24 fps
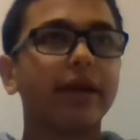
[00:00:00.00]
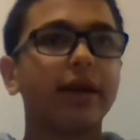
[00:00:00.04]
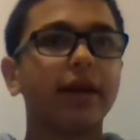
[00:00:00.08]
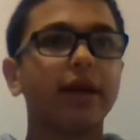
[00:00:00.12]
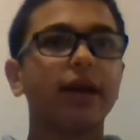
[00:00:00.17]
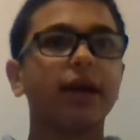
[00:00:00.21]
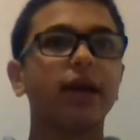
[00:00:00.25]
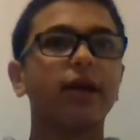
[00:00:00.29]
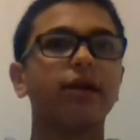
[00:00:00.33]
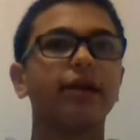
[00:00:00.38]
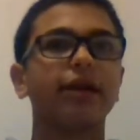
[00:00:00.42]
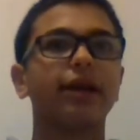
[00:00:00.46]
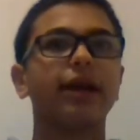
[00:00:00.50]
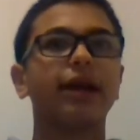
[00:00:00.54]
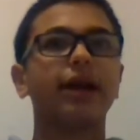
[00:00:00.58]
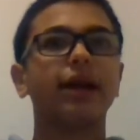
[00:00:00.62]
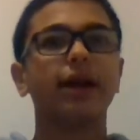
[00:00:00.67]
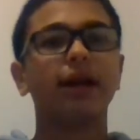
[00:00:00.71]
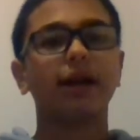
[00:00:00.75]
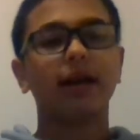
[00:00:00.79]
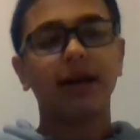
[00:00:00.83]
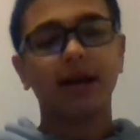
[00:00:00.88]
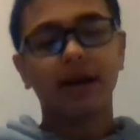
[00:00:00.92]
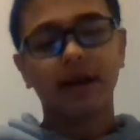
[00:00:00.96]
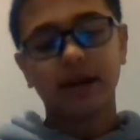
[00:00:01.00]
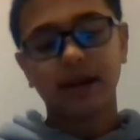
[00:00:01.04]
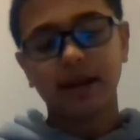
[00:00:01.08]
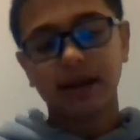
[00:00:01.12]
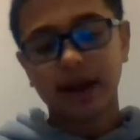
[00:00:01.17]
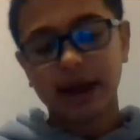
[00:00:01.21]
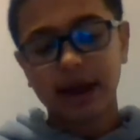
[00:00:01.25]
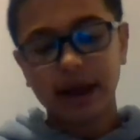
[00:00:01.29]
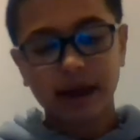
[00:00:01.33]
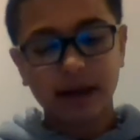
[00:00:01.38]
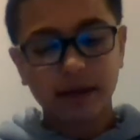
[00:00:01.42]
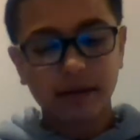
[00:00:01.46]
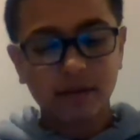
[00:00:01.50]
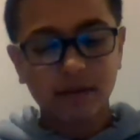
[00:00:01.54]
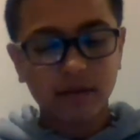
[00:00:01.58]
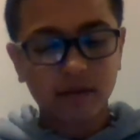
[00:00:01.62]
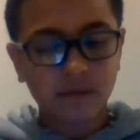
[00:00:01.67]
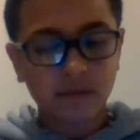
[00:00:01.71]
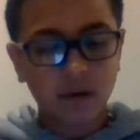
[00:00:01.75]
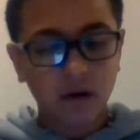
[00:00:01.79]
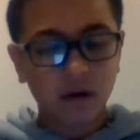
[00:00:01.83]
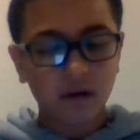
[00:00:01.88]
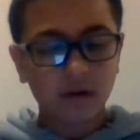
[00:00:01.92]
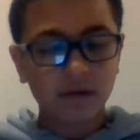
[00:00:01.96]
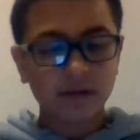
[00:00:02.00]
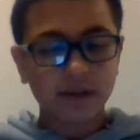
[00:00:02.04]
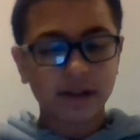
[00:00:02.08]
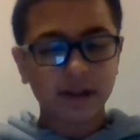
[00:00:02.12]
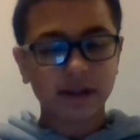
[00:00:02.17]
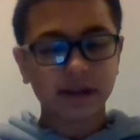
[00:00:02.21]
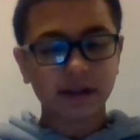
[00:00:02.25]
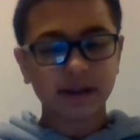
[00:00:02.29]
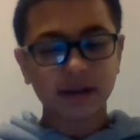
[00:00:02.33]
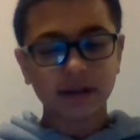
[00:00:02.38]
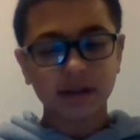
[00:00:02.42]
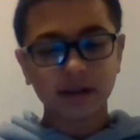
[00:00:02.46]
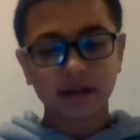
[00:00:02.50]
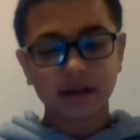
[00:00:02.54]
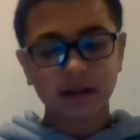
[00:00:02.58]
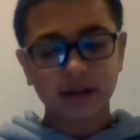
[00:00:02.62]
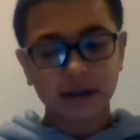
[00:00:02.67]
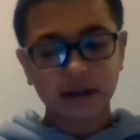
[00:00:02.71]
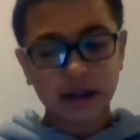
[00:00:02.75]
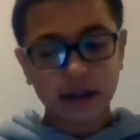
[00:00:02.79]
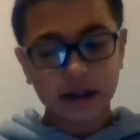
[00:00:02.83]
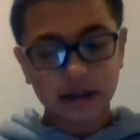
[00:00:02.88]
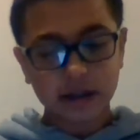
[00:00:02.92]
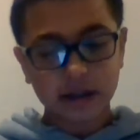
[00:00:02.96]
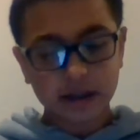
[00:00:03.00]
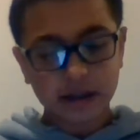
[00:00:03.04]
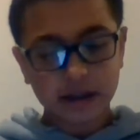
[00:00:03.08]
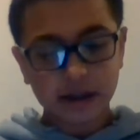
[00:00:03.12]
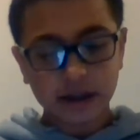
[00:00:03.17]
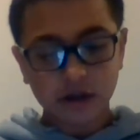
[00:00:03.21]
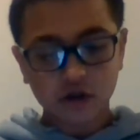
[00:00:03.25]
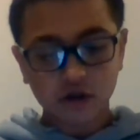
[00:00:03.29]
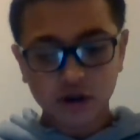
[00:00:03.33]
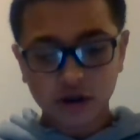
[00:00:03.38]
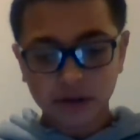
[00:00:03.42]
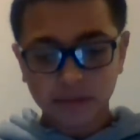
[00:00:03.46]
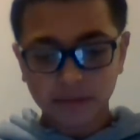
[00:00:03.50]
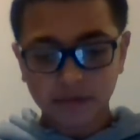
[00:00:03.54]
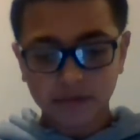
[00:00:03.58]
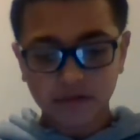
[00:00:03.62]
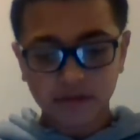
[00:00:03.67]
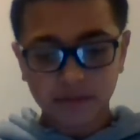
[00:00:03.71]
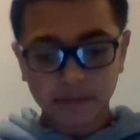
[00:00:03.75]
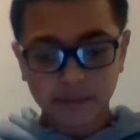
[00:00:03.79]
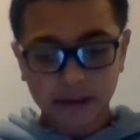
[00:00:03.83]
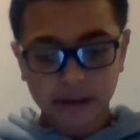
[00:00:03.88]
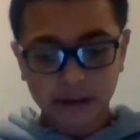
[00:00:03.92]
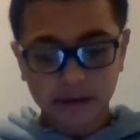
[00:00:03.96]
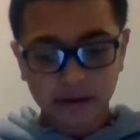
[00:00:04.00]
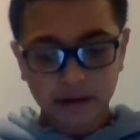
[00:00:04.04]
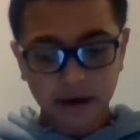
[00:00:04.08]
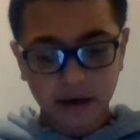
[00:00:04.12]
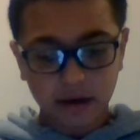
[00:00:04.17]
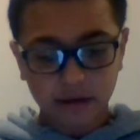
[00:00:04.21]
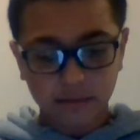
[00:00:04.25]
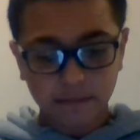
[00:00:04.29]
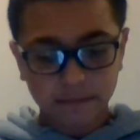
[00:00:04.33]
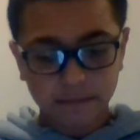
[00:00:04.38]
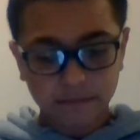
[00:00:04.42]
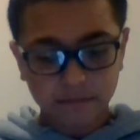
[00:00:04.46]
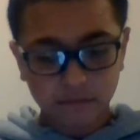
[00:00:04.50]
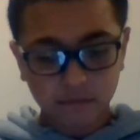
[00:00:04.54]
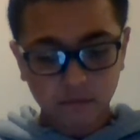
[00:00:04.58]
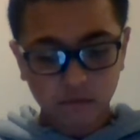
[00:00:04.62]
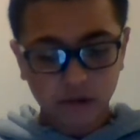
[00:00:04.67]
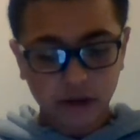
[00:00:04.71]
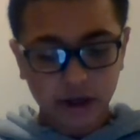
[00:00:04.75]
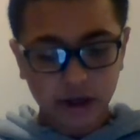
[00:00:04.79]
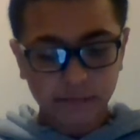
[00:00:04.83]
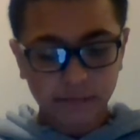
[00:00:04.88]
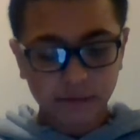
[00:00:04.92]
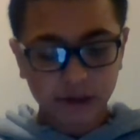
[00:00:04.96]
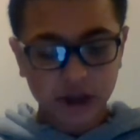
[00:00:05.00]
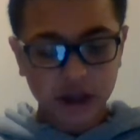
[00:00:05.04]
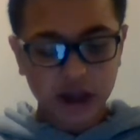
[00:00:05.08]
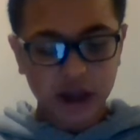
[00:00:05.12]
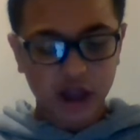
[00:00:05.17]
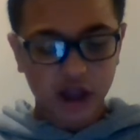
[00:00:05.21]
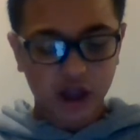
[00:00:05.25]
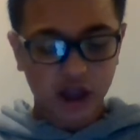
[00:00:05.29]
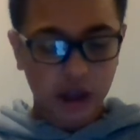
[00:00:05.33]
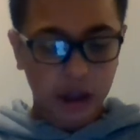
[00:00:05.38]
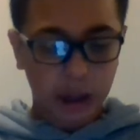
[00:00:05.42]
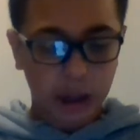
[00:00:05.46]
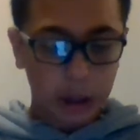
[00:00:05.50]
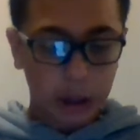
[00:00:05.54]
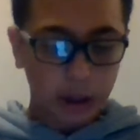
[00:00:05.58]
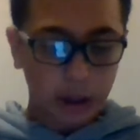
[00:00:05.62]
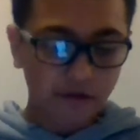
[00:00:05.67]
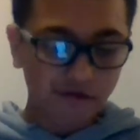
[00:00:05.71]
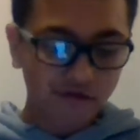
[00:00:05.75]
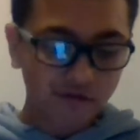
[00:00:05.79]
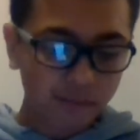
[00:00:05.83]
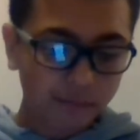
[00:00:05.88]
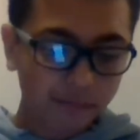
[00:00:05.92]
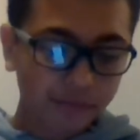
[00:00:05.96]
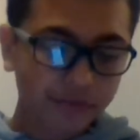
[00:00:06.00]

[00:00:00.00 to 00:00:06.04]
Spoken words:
you know, the kid involves, and it's an interesting movie, but not one I particularly love.